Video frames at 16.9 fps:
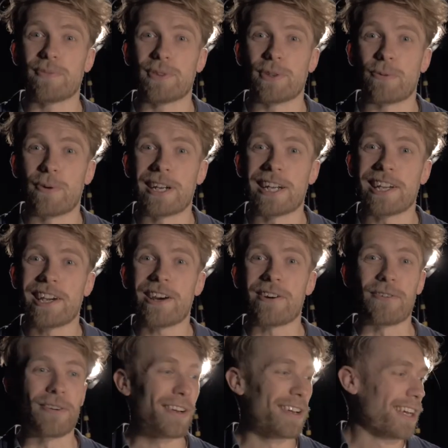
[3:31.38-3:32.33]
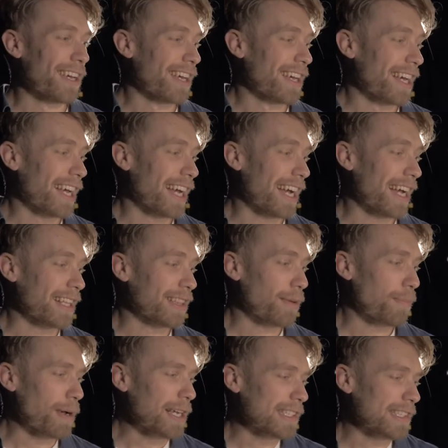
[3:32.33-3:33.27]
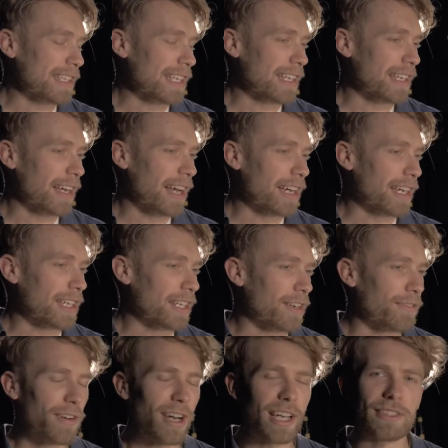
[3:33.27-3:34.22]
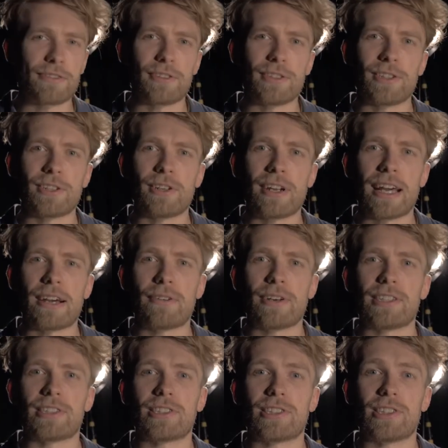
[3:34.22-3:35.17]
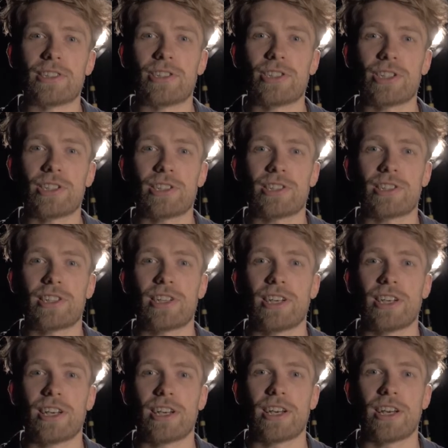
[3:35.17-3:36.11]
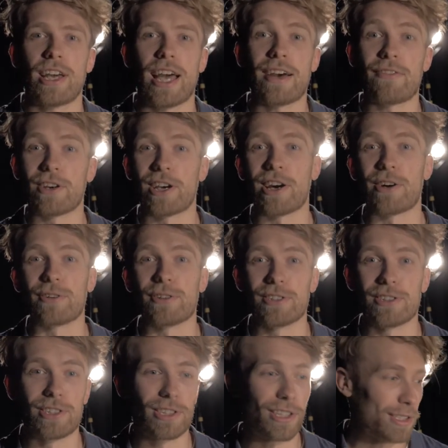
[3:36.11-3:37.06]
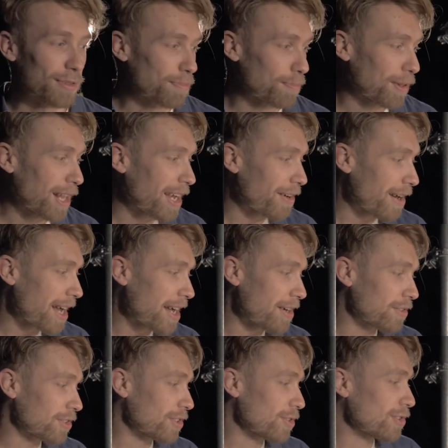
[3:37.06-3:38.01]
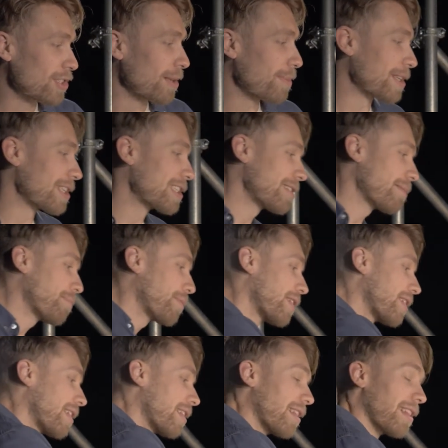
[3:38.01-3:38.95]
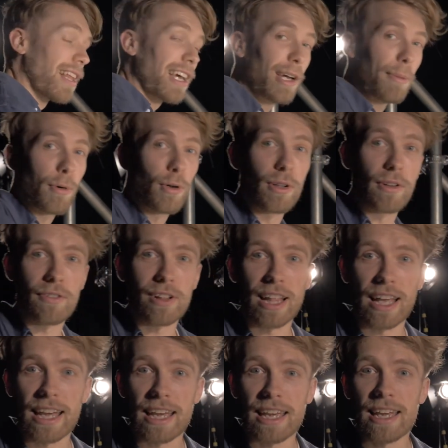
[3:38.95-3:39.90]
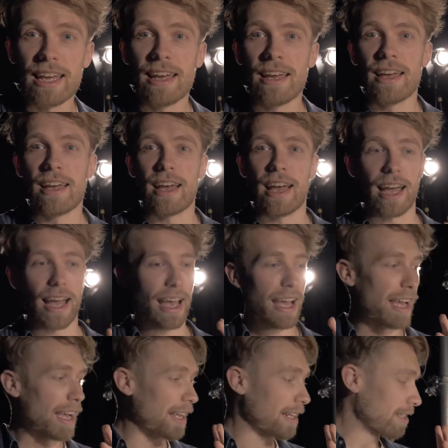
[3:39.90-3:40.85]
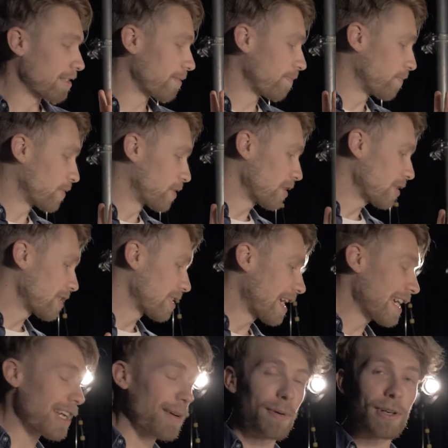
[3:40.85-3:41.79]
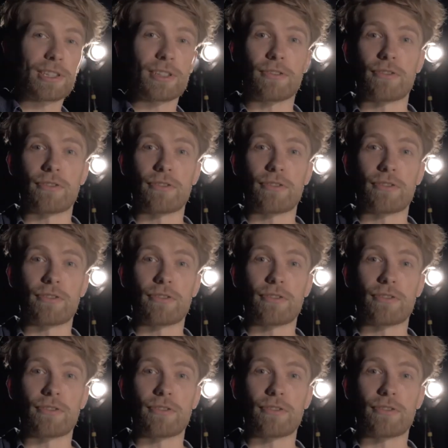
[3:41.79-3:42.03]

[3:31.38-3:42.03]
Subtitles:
You're ready to go. And the best thing I can advise for you to do now is to just have a go. Just play around, use something simple like a ball of clay, and just take a bunch of